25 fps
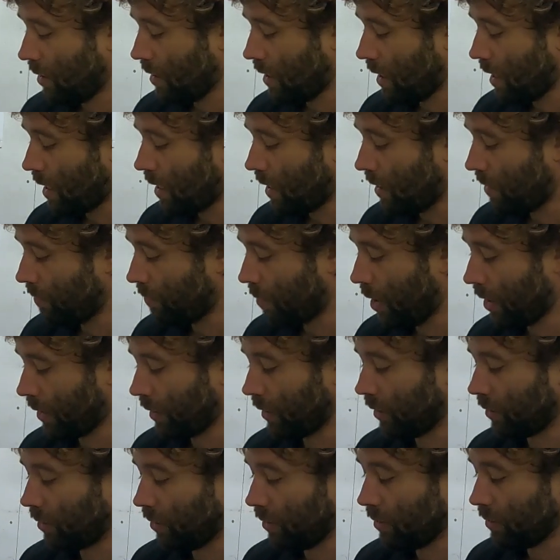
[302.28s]
My
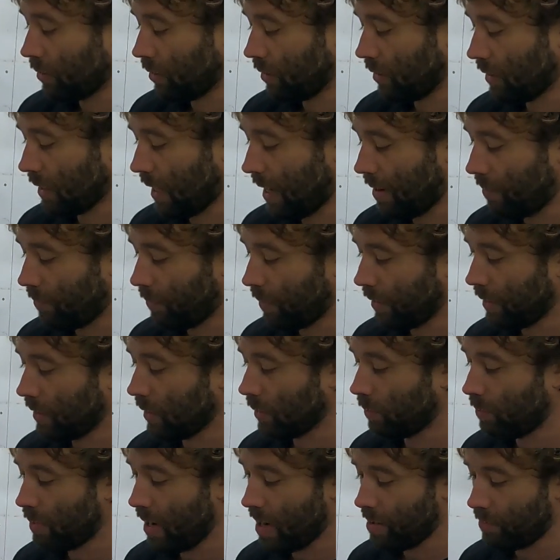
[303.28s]
conclusion is that with
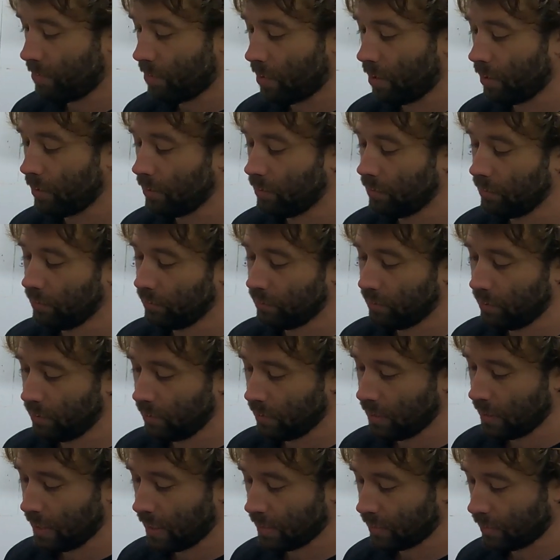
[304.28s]
this bent rod,
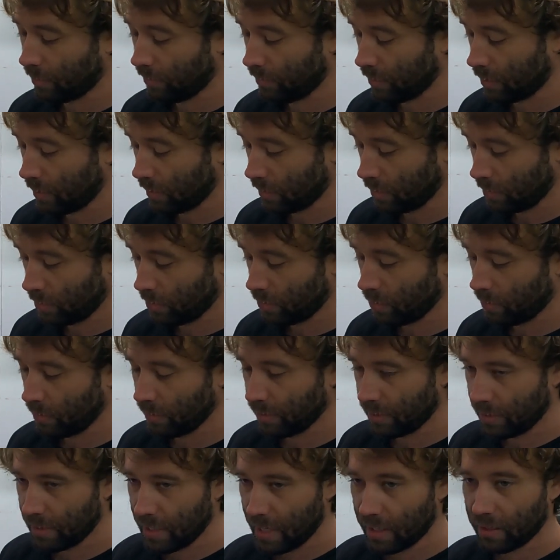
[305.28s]
that's obviously going to
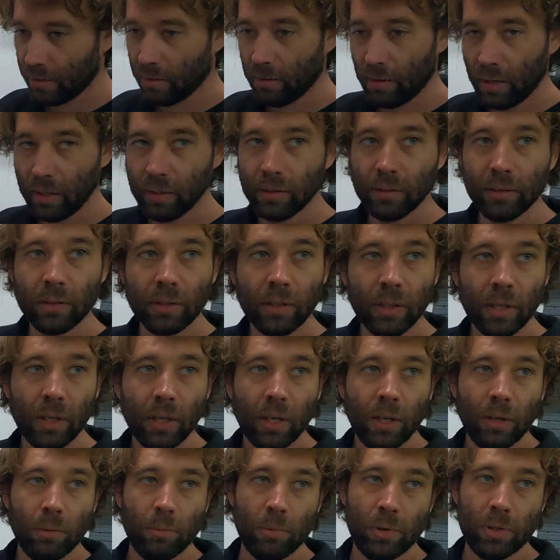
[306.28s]
shorten the deck height,
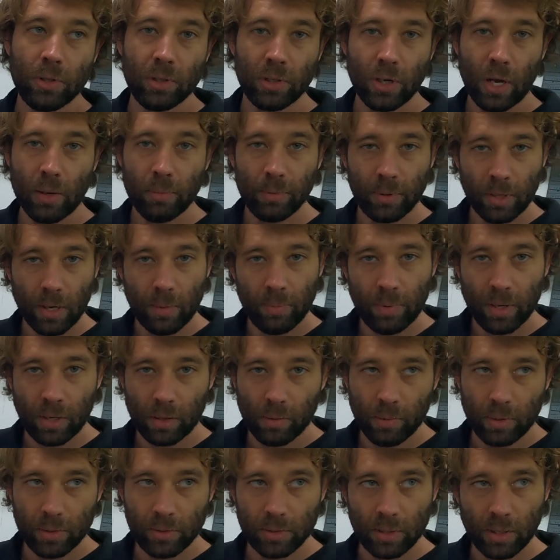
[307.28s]
which has opened up our
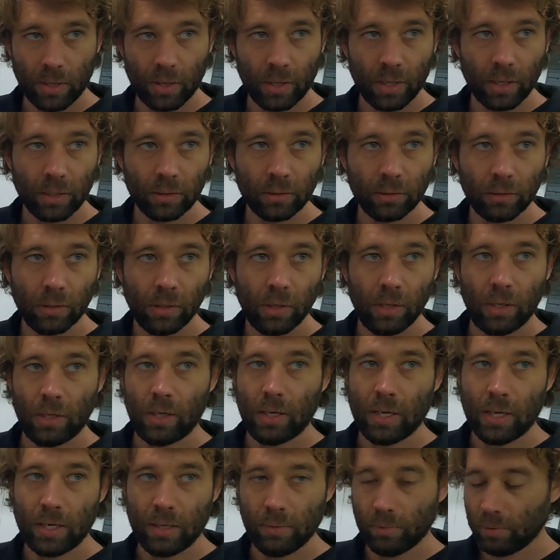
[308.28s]
quench area.
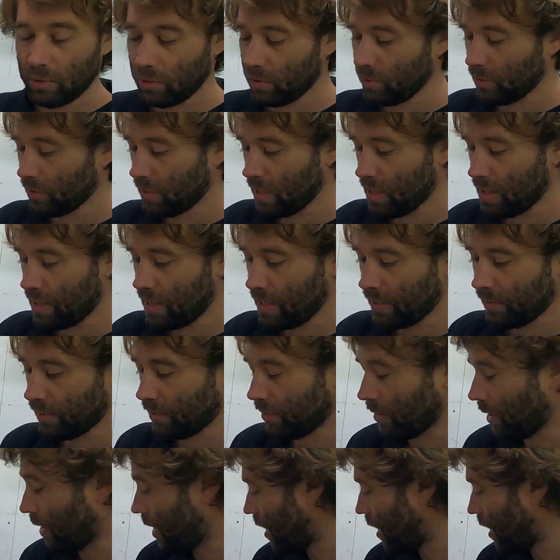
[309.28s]
And it was just this.